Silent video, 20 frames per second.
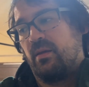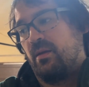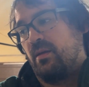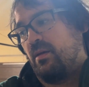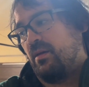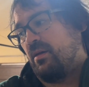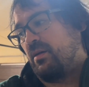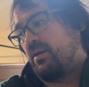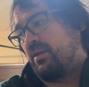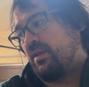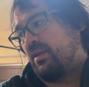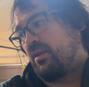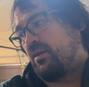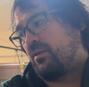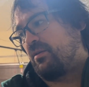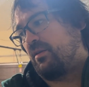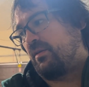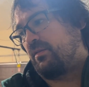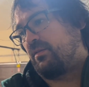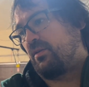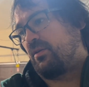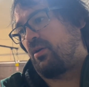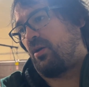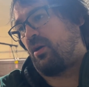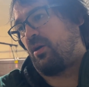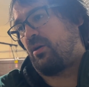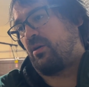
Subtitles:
get underneath the car